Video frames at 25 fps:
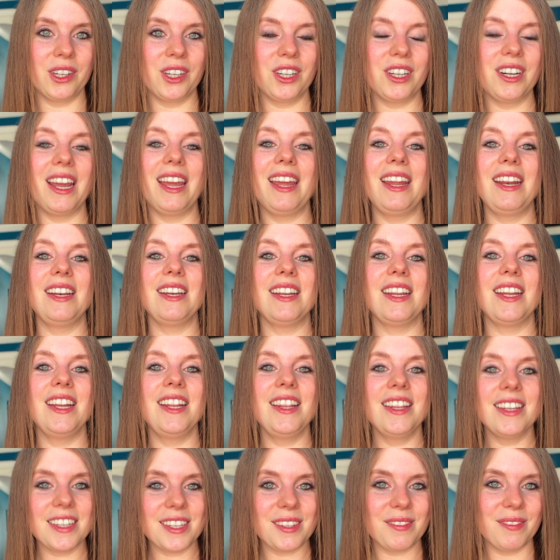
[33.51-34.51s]
and in
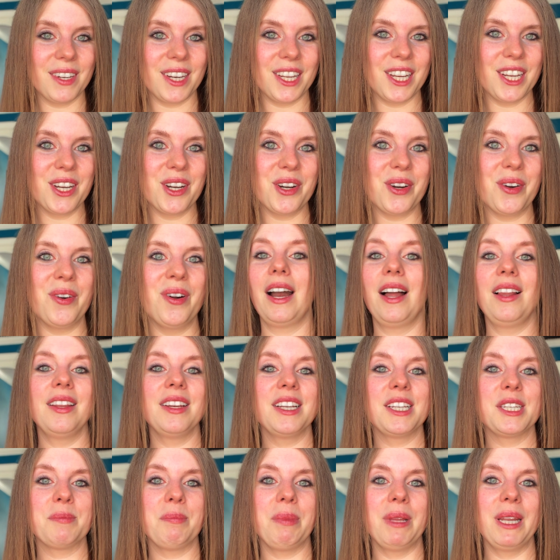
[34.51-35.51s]
this video I'll
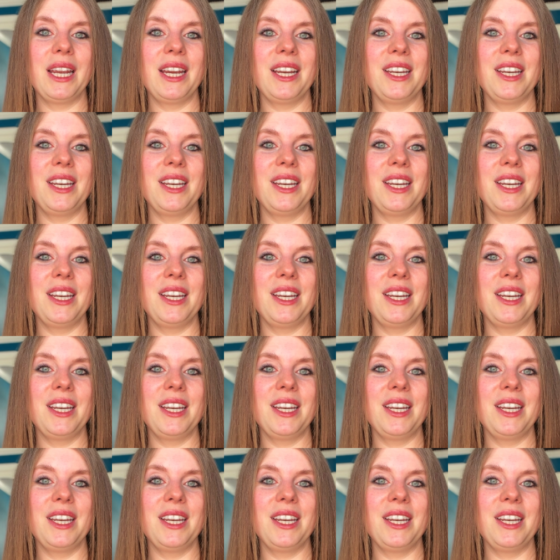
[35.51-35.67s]
explain